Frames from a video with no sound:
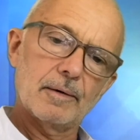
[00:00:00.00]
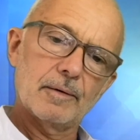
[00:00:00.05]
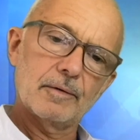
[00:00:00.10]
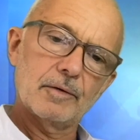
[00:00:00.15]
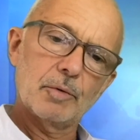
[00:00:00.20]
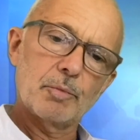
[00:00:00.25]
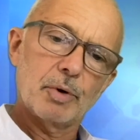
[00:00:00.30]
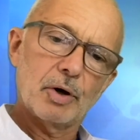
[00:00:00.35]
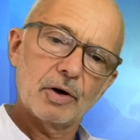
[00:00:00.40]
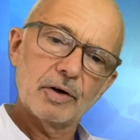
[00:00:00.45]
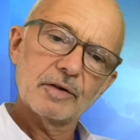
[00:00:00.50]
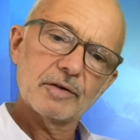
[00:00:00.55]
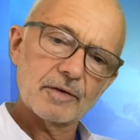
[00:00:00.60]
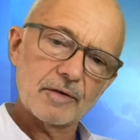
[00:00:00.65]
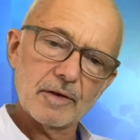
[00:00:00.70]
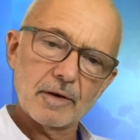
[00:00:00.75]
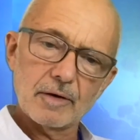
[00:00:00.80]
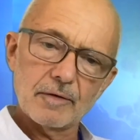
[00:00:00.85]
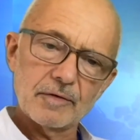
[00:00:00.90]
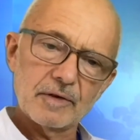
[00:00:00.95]
the point
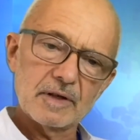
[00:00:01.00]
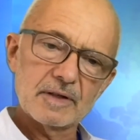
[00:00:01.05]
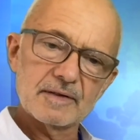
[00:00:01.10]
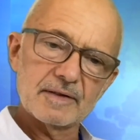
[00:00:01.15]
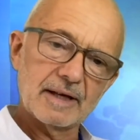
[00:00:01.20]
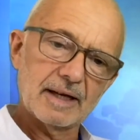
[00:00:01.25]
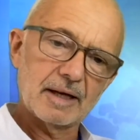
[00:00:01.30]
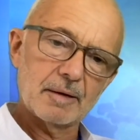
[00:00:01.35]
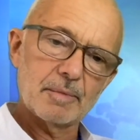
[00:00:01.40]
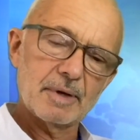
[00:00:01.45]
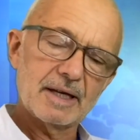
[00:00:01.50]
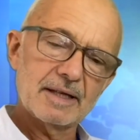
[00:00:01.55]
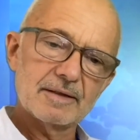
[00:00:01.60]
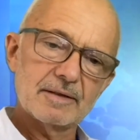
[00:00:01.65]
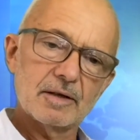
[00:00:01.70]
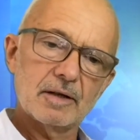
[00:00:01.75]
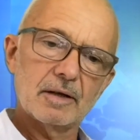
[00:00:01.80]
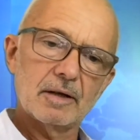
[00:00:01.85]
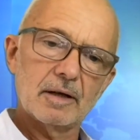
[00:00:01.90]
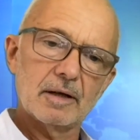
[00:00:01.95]
of this database,
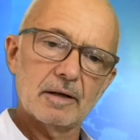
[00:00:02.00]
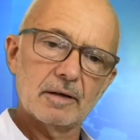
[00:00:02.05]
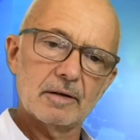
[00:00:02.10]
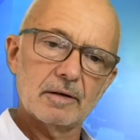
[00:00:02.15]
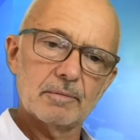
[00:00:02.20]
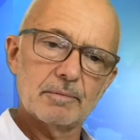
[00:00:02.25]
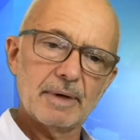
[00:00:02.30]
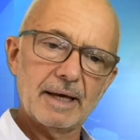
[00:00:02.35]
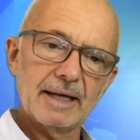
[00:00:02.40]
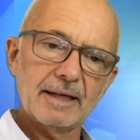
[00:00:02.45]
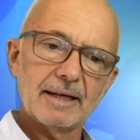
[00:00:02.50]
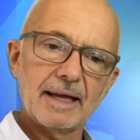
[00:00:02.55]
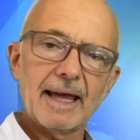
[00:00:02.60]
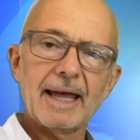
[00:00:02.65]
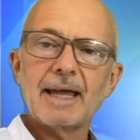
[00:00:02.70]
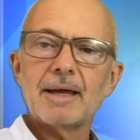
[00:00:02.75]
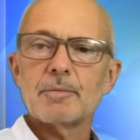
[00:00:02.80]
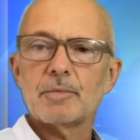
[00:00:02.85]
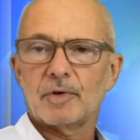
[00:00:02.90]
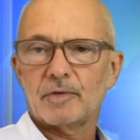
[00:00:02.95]
the main
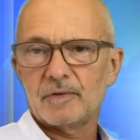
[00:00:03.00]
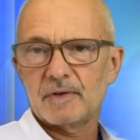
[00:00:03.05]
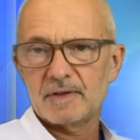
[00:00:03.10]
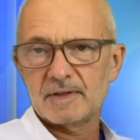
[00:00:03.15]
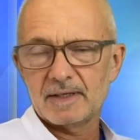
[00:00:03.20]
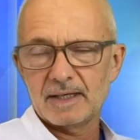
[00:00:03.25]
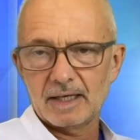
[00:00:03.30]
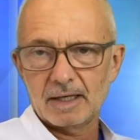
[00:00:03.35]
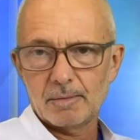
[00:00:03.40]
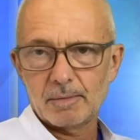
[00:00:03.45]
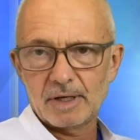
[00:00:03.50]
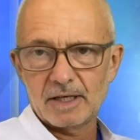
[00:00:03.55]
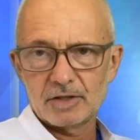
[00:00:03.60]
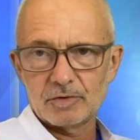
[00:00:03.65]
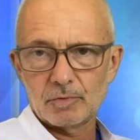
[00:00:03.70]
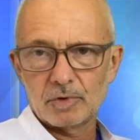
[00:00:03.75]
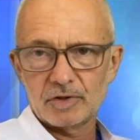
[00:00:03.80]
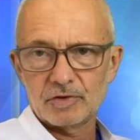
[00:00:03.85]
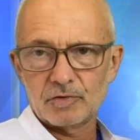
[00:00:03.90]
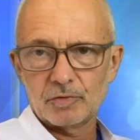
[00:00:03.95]
aim of this database
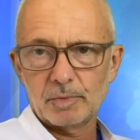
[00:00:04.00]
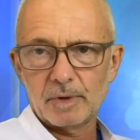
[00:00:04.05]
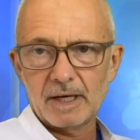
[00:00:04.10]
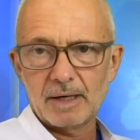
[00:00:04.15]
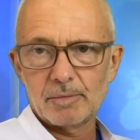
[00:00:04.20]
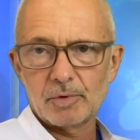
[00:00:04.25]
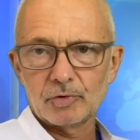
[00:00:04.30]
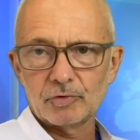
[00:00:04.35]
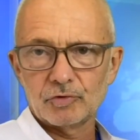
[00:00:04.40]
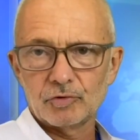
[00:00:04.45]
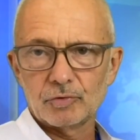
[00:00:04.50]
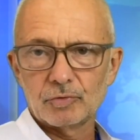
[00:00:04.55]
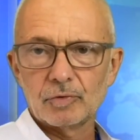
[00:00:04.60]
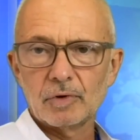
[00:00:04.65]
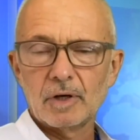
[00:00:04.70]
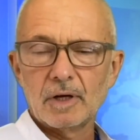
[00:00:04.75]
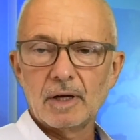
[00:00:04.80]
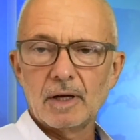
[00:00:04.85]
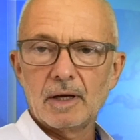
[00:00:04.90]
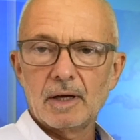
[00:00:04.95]
was to be able to
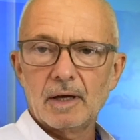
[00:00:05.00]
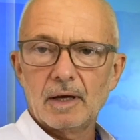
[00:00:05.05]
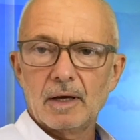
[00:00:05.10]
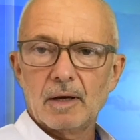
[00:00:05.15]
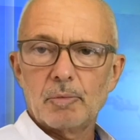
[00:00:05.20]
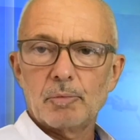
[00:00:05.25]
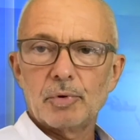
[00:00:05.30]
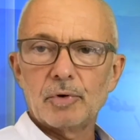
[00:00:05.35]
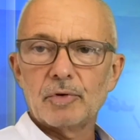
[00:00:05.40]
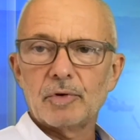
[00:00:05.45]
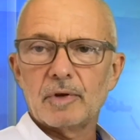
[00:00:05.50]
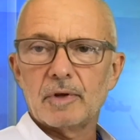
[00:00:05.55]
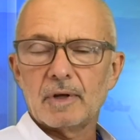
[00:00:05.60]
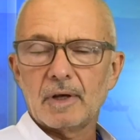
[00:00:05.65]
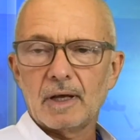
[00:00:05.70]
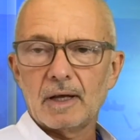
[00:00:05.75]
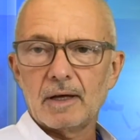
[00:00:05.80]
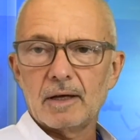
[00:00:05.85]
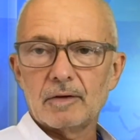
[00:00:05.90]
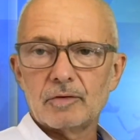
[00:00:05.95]
put
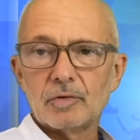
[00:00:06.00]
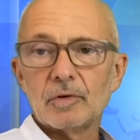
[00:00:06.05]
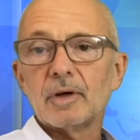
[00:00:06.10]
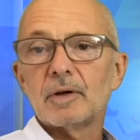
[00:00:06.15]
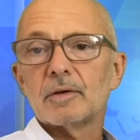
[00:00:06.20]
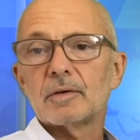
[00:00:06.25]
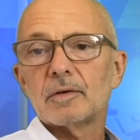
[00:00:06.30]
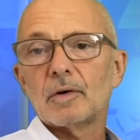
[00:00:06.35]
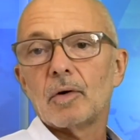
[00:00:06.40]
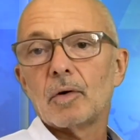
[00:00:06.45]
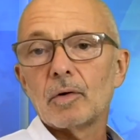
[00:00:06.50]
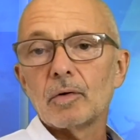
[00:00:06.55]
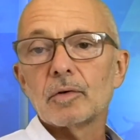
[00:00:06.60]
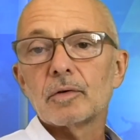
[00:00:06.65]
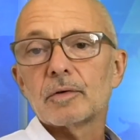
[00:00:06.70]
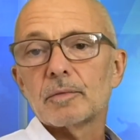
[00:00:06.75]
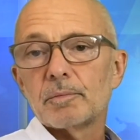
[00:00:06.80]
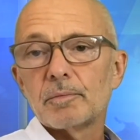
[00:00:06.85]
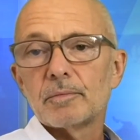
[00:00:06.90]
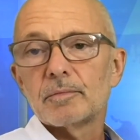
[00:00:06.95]
to
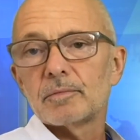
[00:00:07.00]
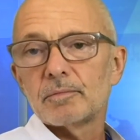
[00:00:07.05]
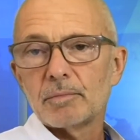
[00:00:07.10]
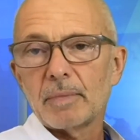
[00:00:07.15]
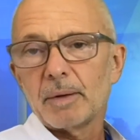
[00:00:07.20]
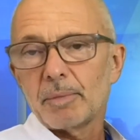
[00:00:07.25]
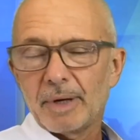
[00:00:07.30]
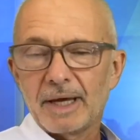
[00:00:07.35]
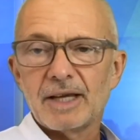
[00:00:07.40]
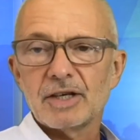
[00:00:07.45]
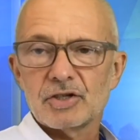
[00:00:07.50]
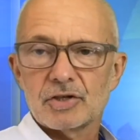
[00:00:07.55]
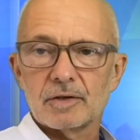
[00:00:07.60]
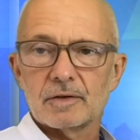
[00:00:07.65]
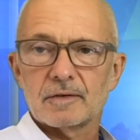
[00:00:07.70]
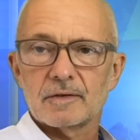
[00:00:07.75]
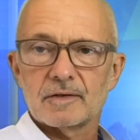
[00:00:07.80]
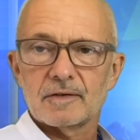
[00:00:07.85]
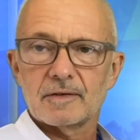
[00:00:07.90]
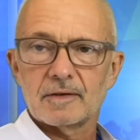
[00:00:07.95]
all my
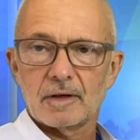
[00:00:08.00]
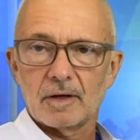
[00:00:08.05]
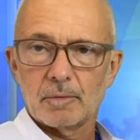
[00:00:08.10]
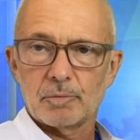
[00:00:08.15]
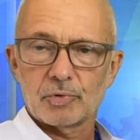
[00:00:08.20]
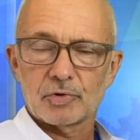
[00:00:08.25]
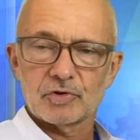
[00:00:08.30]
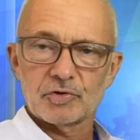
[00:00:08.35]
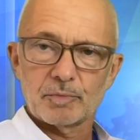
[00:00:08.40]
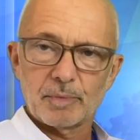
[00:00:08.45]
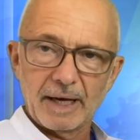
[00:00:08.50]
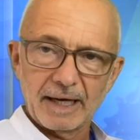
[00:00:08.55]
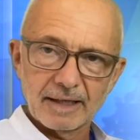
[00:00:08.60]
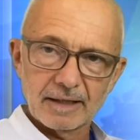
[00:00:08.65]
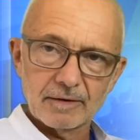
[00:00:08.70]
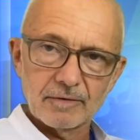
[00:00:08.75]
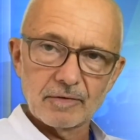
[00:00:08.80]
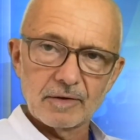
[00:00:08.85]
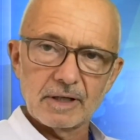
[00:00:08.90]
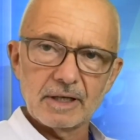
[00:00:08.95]
patients
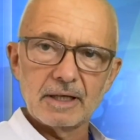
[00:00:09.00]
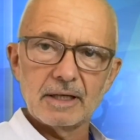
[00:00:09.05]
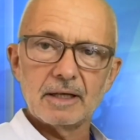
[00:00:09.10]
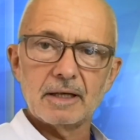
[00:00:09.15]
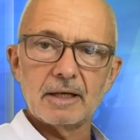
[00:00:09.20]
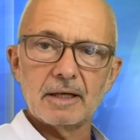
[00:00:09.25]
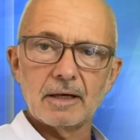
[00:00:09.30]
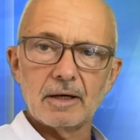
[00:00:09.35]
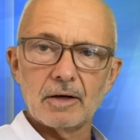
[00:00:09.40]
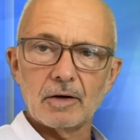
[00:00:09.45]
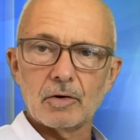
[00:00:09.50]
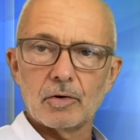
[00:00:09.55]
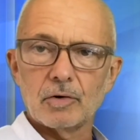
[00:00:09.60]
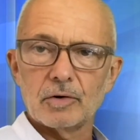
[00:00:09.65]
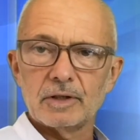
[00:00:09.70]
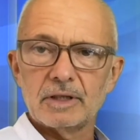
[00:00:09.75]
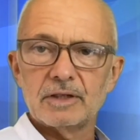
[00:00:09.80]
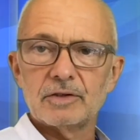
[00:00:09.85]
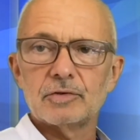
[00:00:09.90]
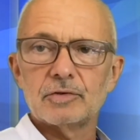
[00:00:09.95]
prospectively according